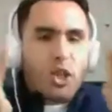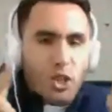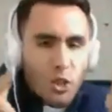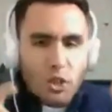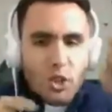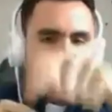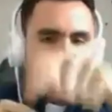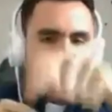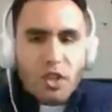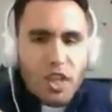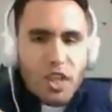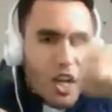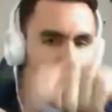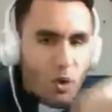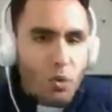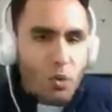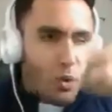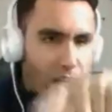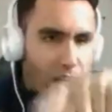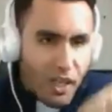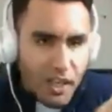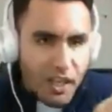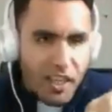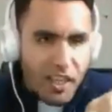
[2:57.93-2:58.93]
You choose
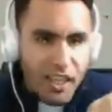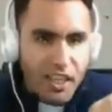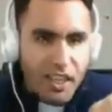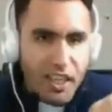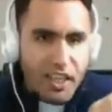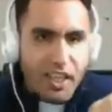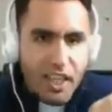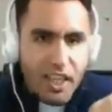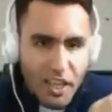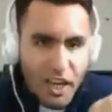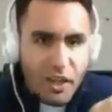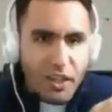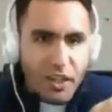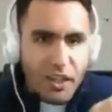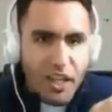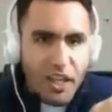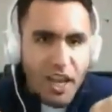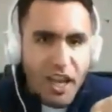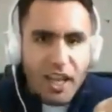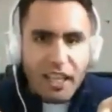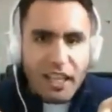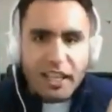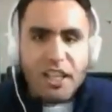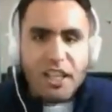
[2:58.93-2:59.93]
a word,
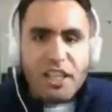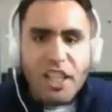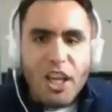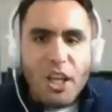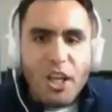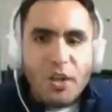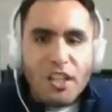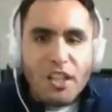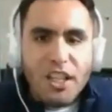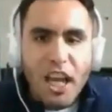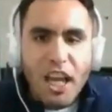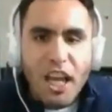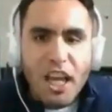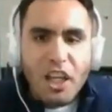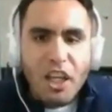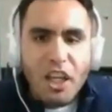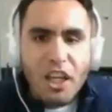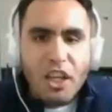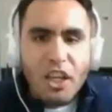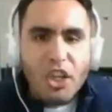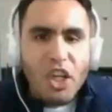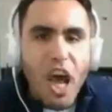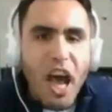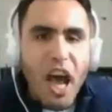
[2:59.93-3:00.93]
okay? Let's say you
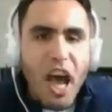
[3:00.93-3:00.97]
say